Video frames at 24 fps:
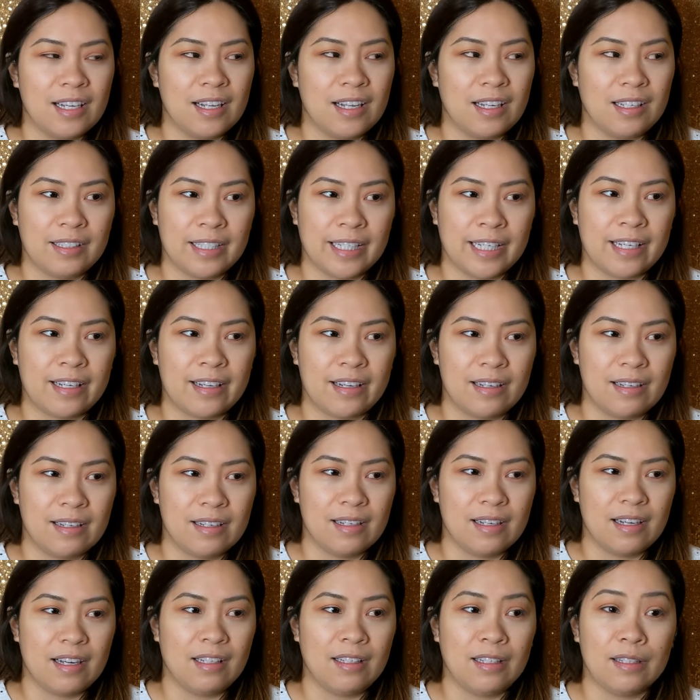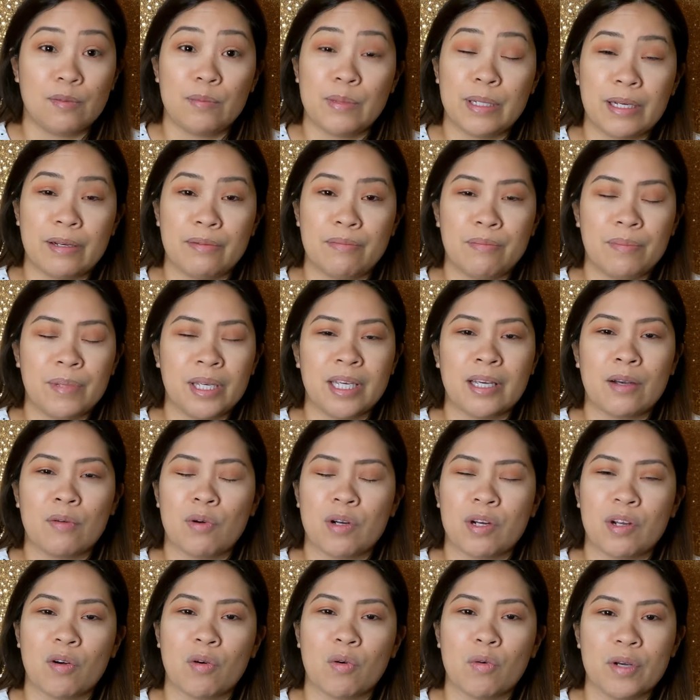like a little bit of me. I
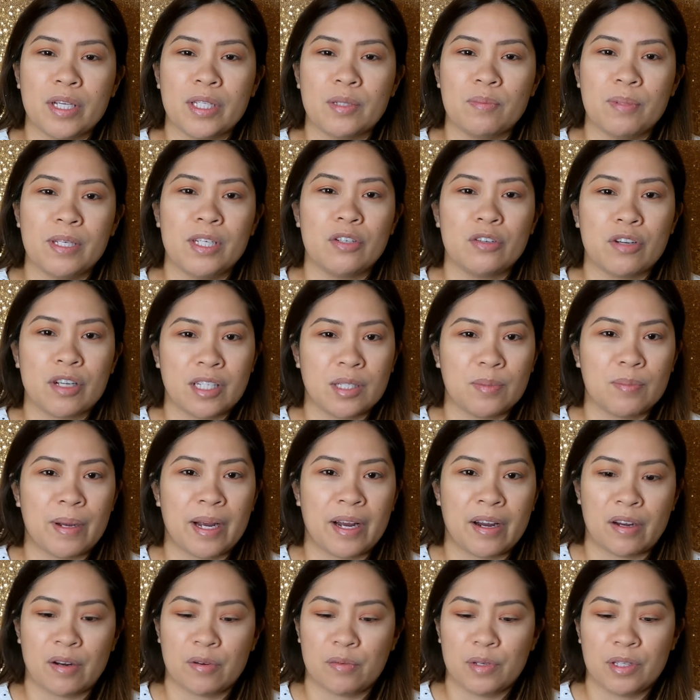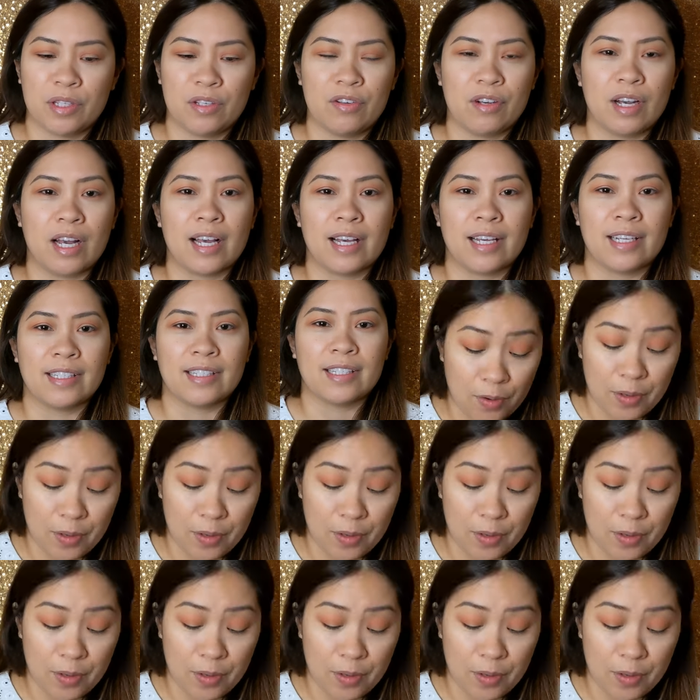want to always be transparent with you guys.